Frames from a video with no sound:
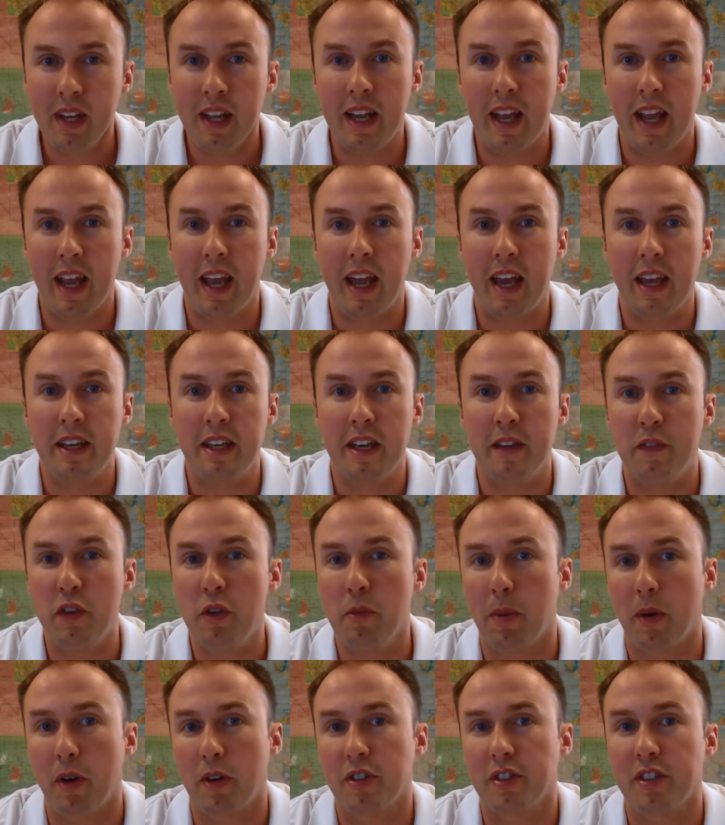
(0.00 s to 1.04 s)
And if you
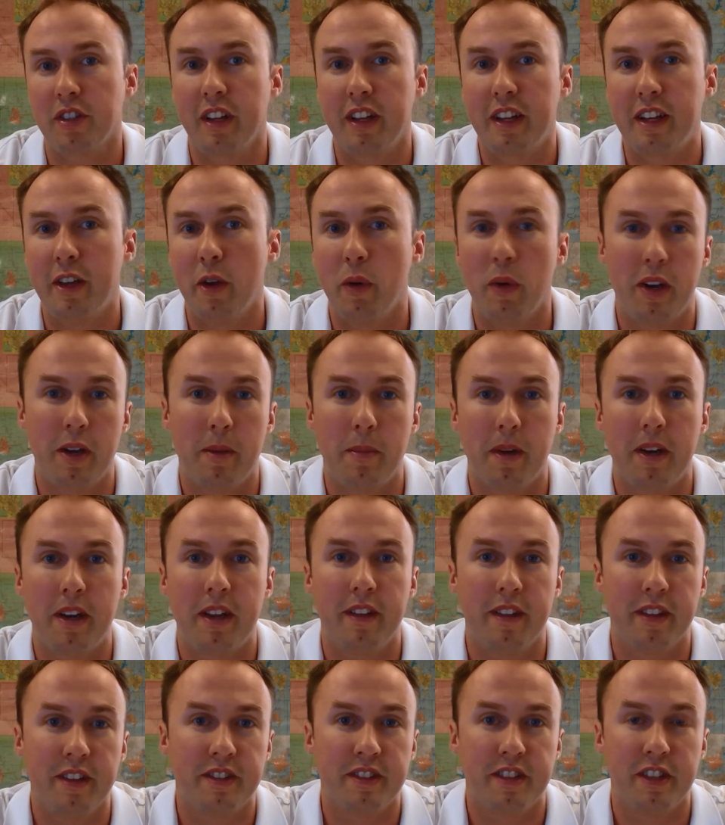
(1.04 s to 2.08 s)
personally know anybody
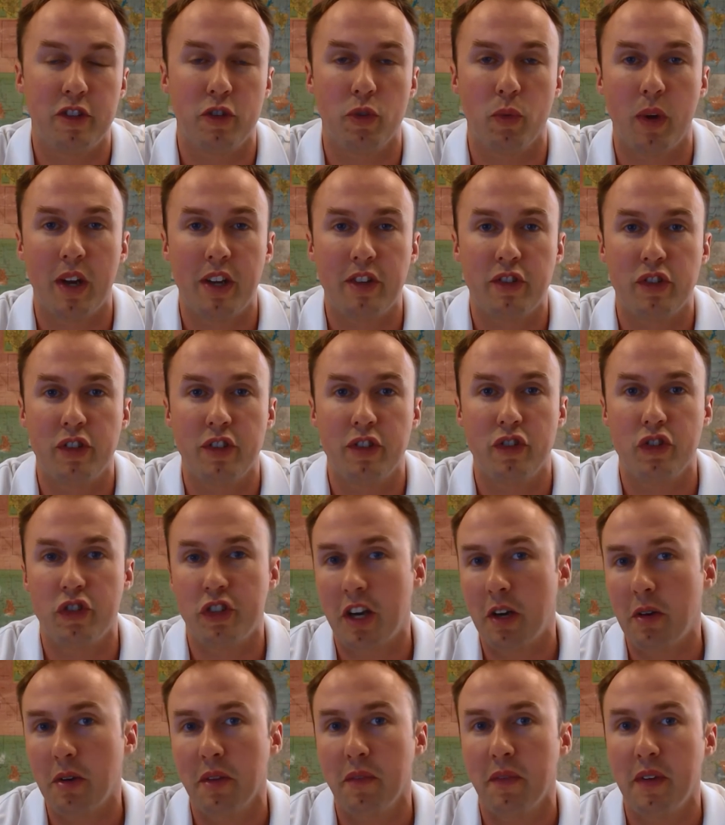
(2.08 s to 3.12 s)
in this situation,
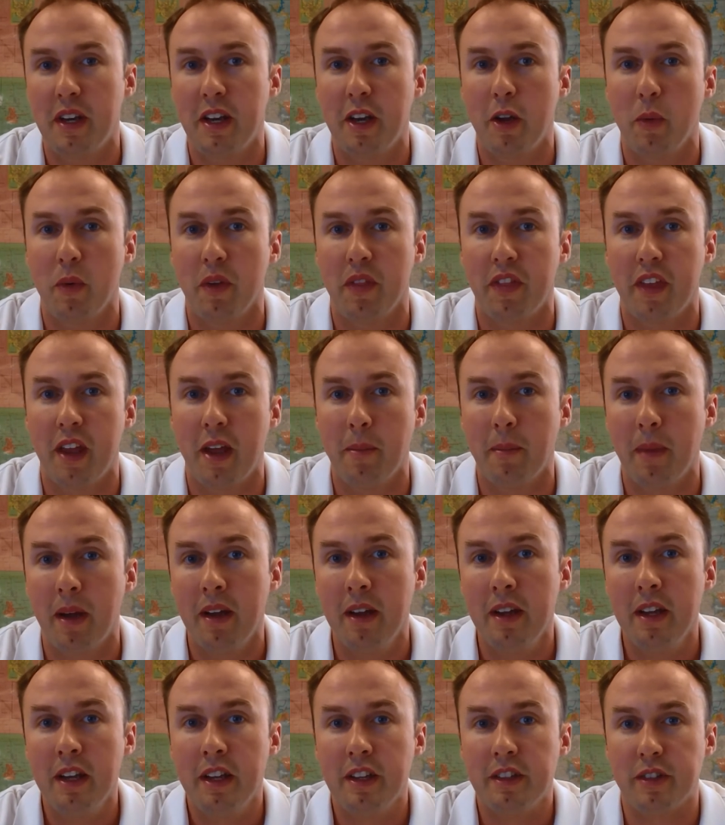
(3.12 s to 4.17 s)
share the video with them
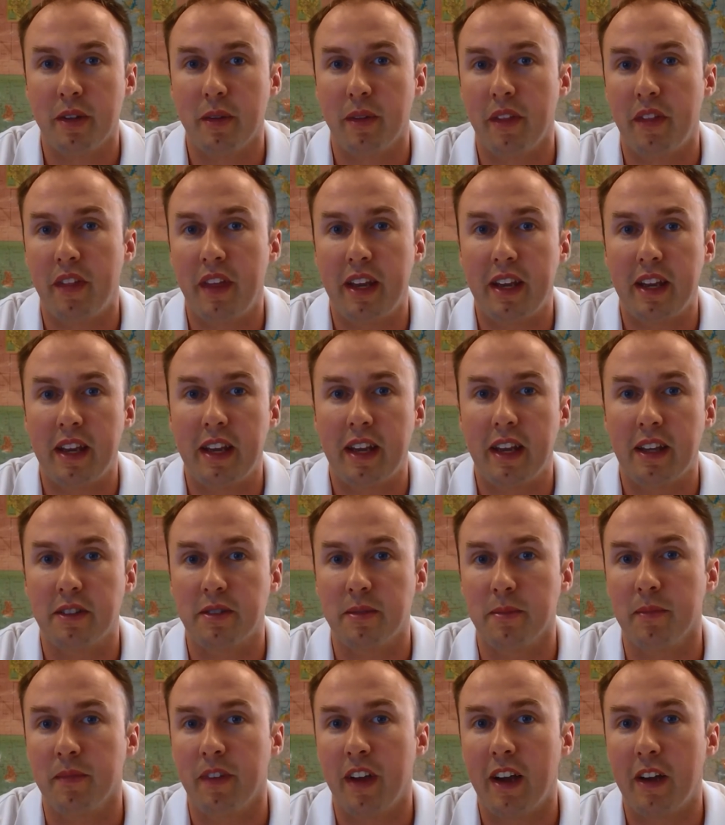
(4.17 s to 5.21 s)
so that they can get
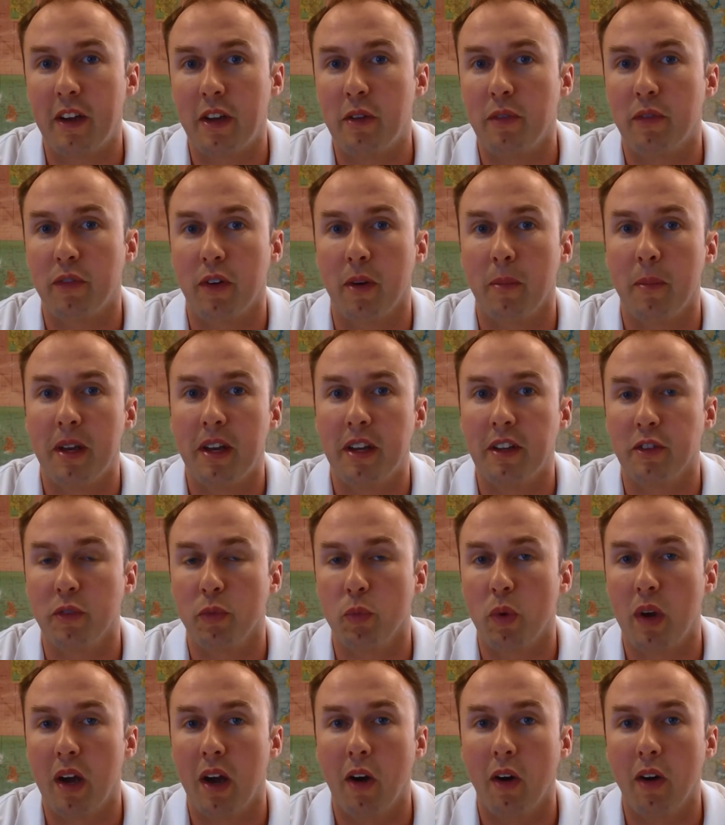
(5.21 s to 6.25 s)
some value from it as
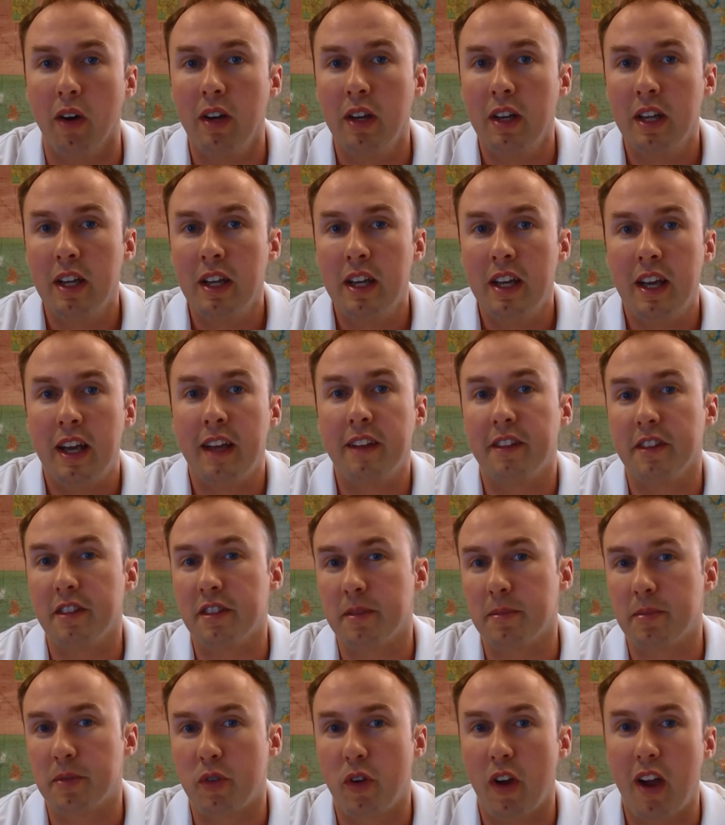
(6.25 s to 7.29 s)
well. Hit the
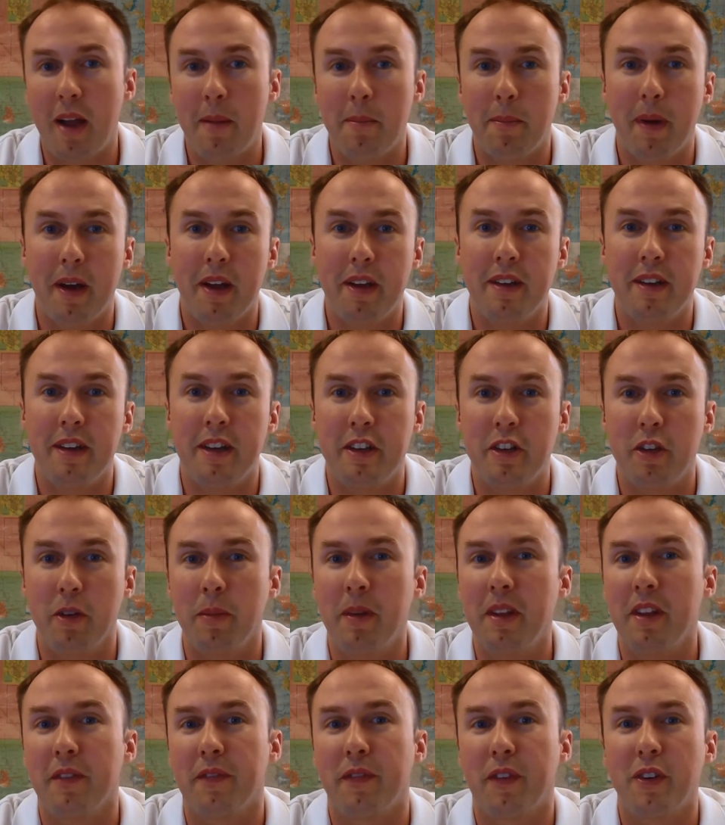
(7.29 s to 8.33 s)
subscribe button and you'll
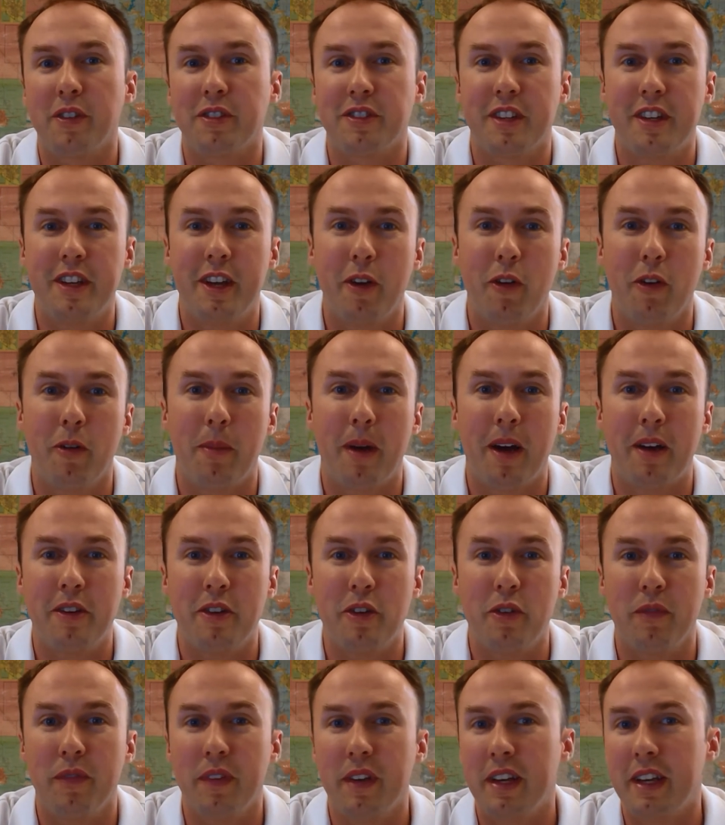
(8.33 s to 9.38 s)
be the first to know about
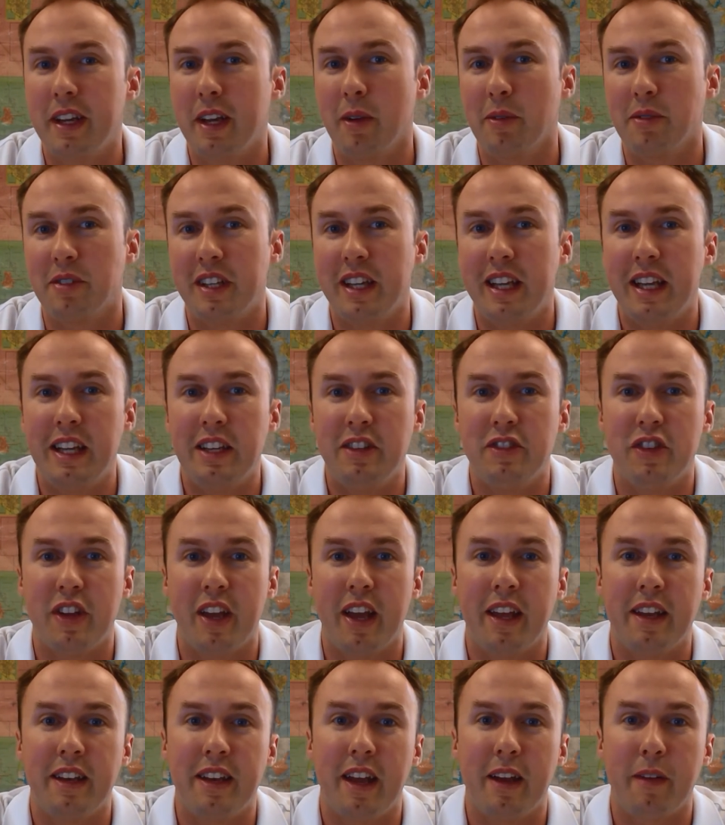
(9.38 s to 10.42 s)
new videos each
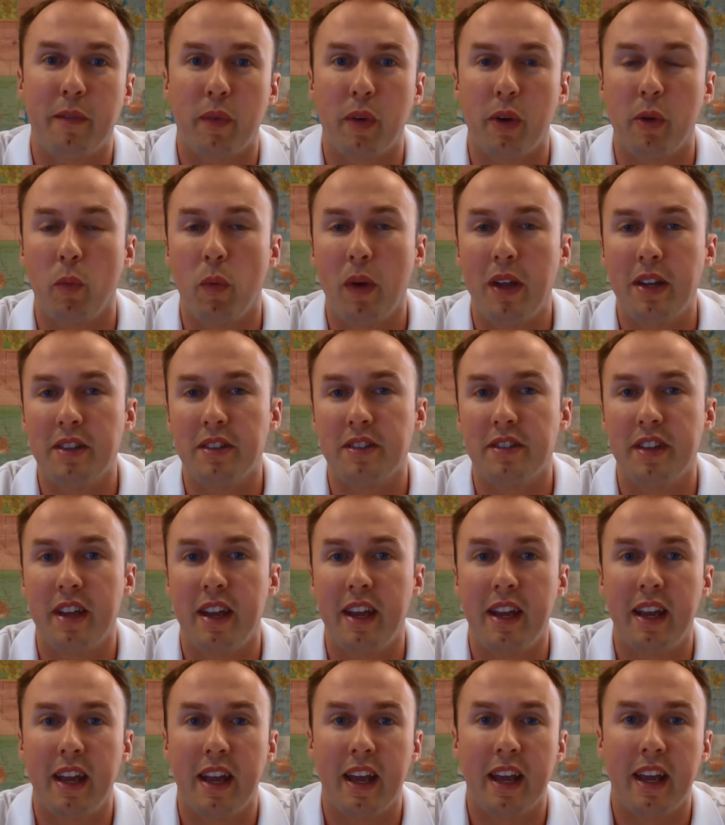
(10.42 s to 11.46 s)
and every
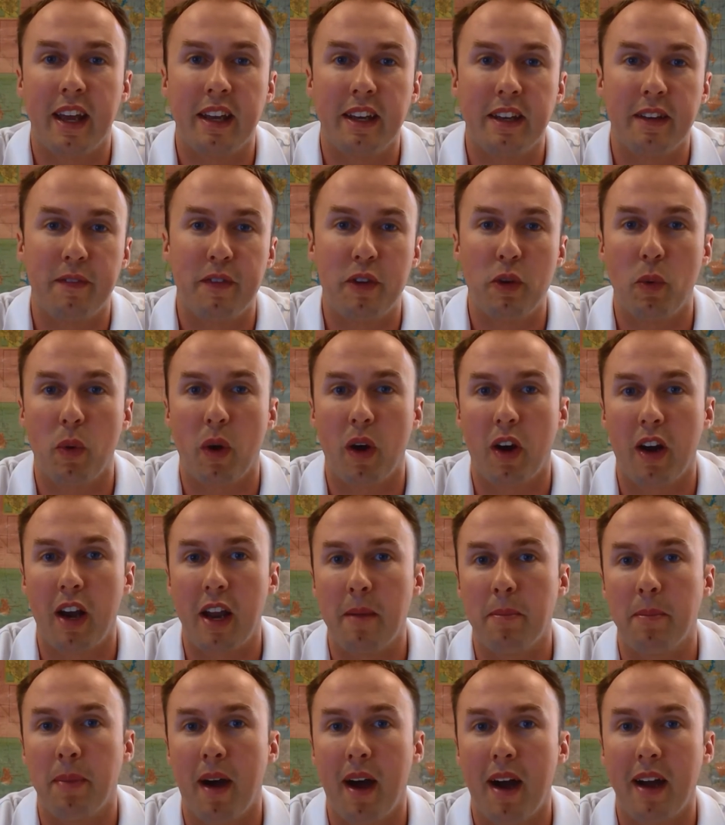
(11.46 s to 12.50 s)
Wednesday. And if you are
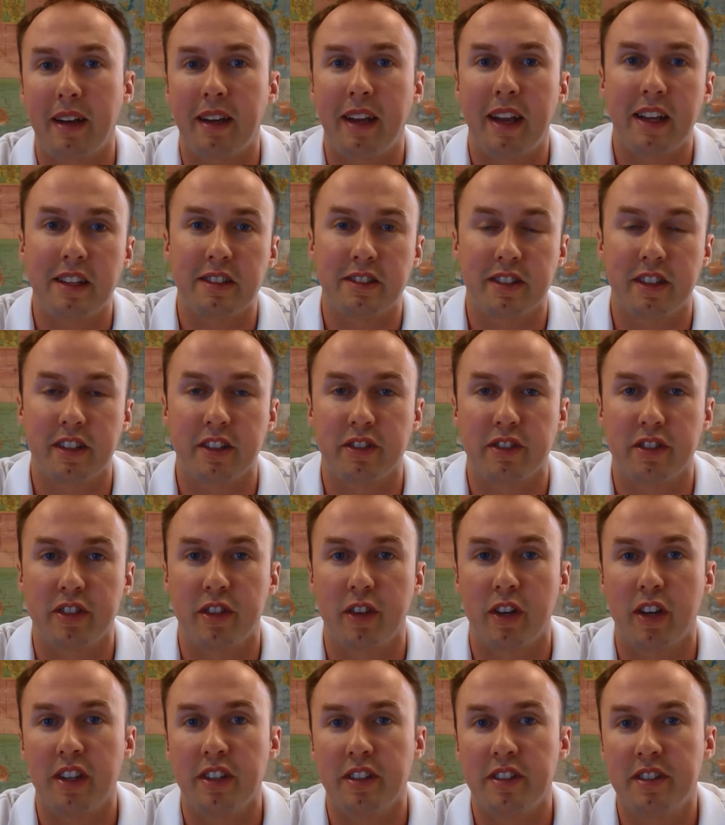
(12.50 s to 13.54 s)
a podcast
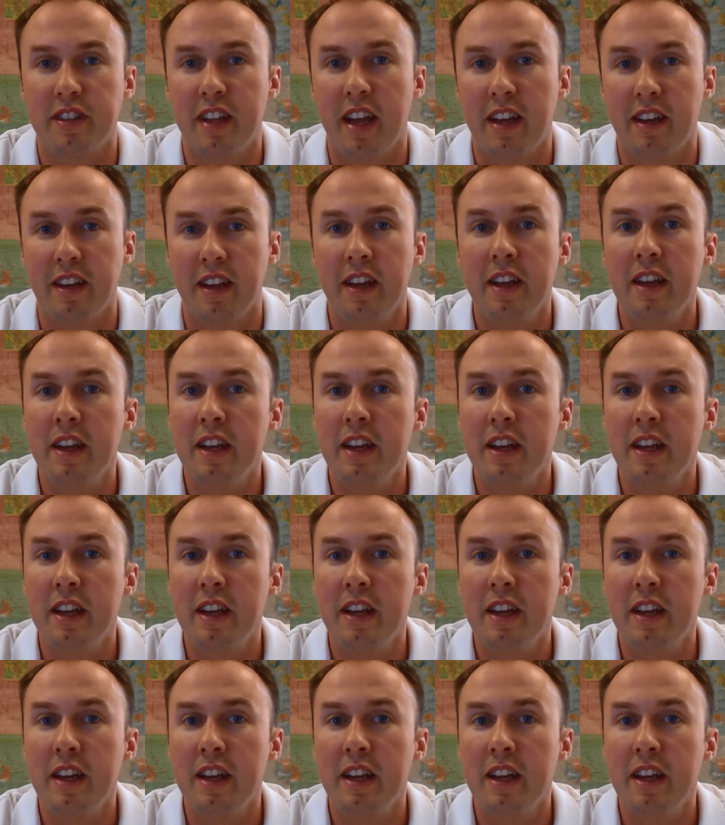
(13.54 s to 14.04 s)
listener instead,